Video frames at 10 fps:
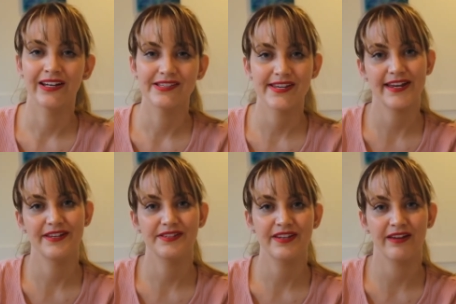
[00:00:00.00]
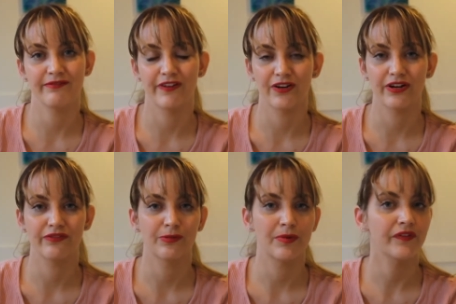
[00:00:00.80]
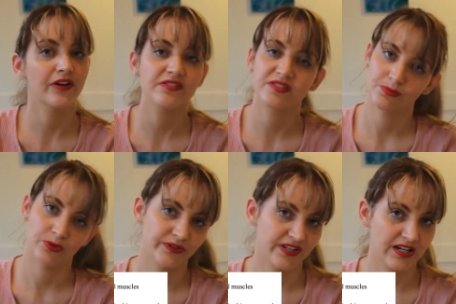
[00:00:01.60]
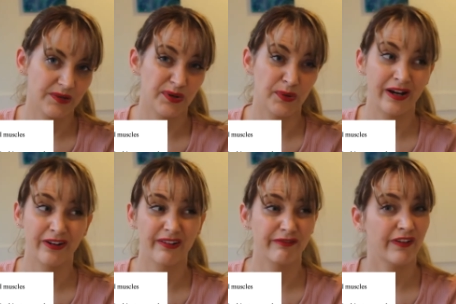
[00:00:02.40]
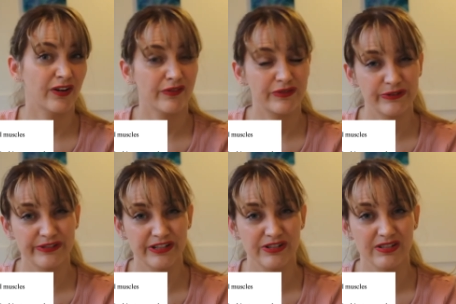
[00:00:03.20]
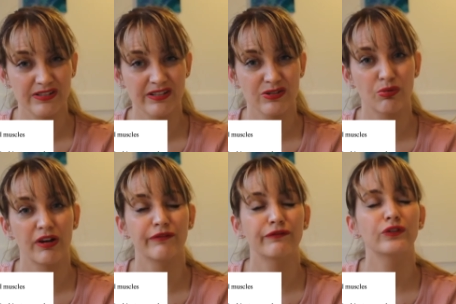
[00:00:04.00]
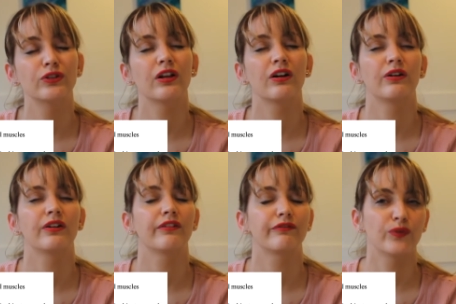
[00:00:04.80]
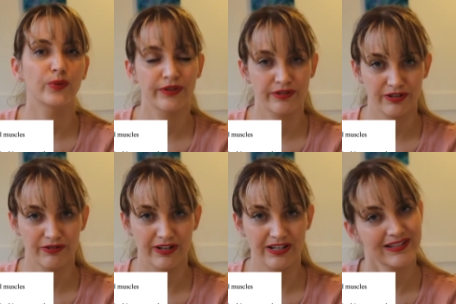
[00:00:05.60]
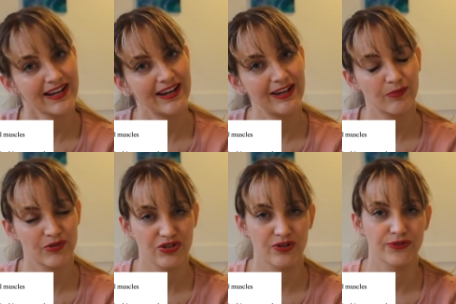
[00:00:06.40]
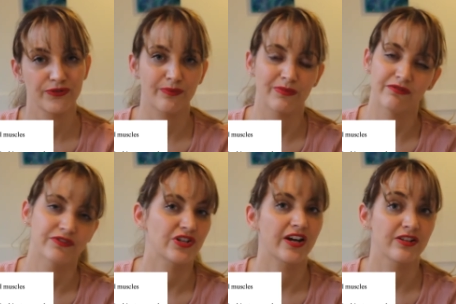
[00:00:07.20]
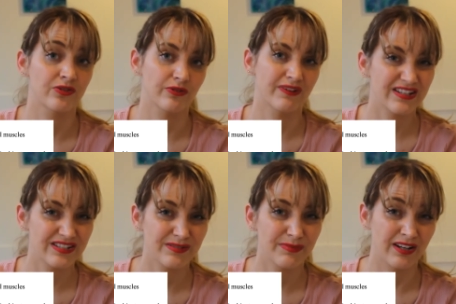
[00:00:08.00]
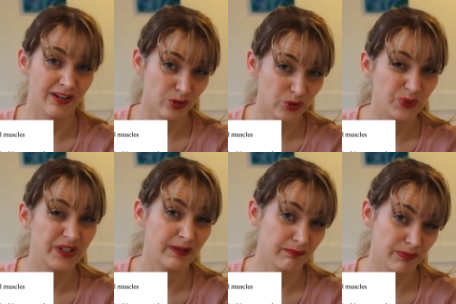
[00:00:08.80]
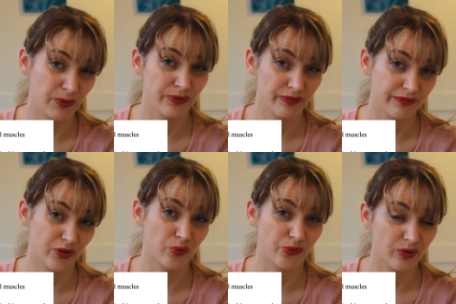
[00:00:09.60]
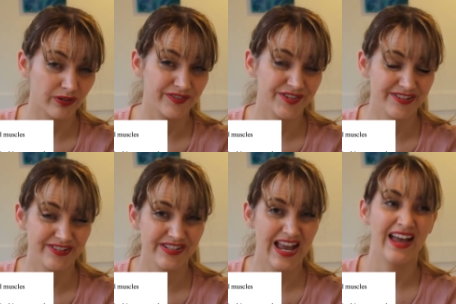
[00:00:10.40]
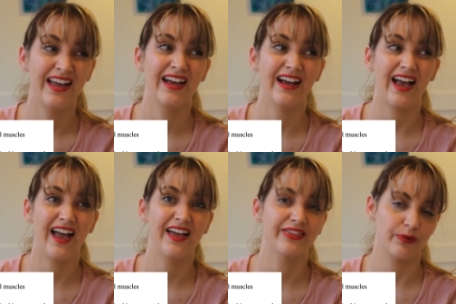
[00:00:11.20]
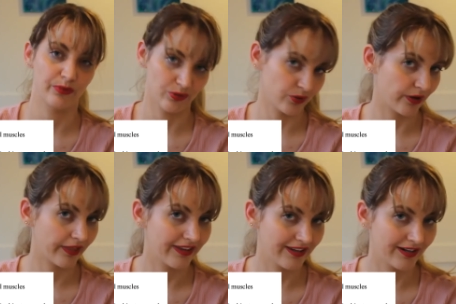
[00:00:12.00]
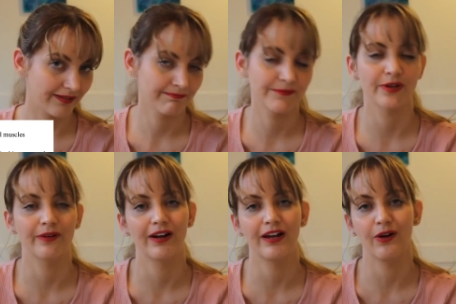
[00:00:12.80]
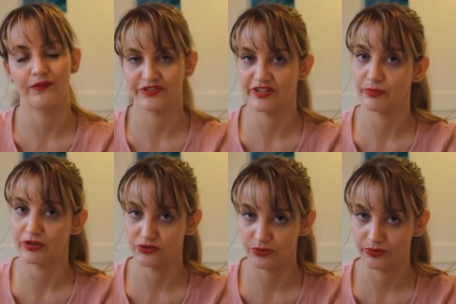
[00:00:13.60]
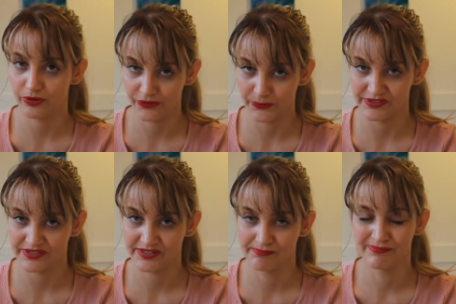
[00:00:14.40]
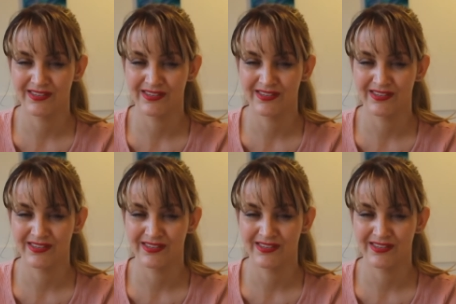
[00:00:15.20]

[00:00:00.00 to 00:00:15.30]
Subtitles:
Tears can vary from a very small tear requiring very few stitches to a full-on 4th degree tear, which goes from the vagina to the rectum, including both of those orifices, and they would all go to theatre. So I obviously wouldn't do those ones.